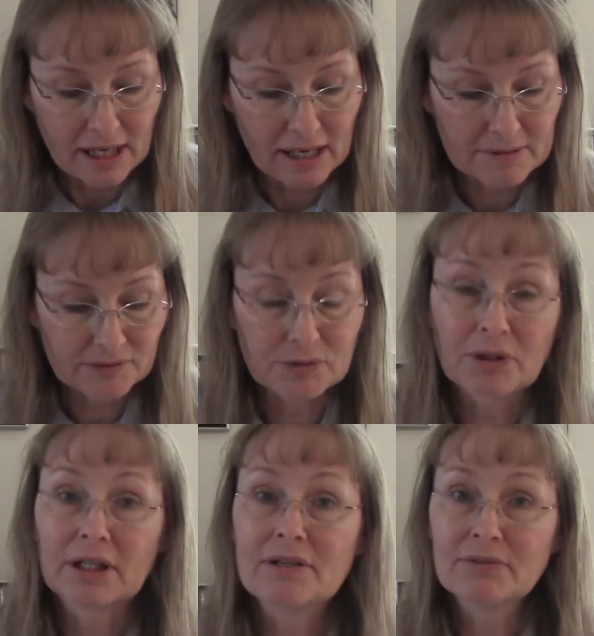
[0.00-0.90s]
if you're
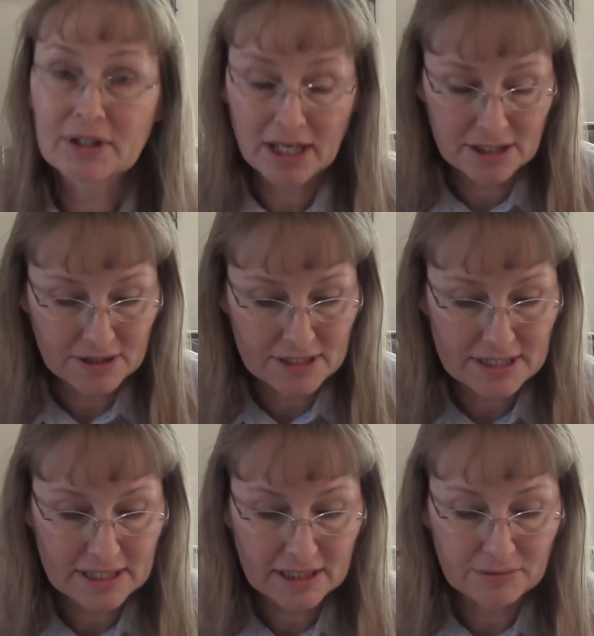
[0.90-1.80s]
working for an
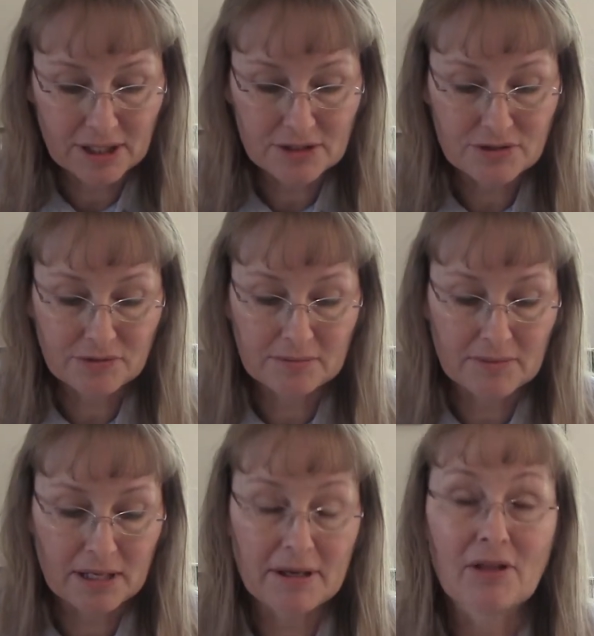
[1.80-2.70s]
agency, it ranges
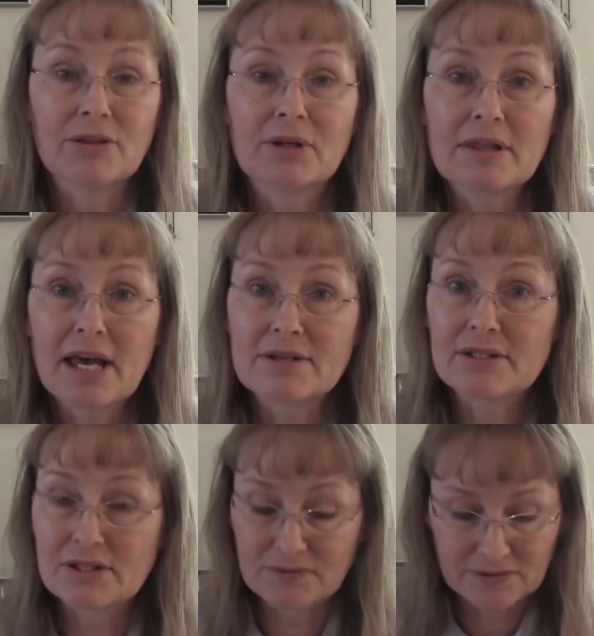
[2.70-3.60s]
from about
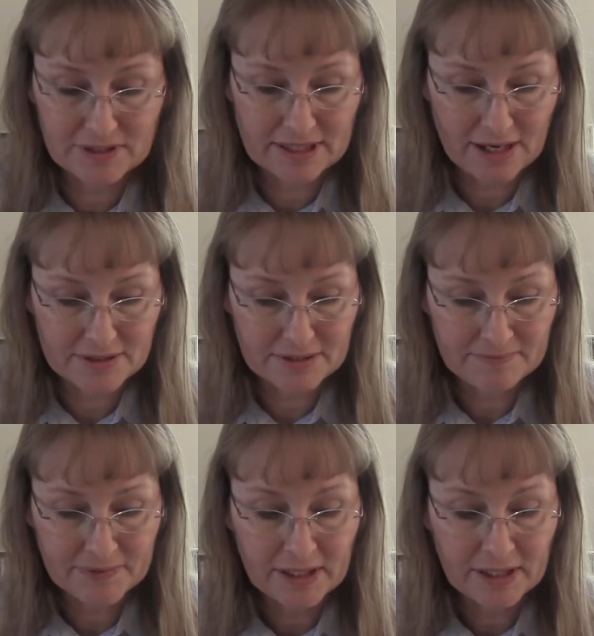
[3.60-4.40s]
$30,000 to $50,000.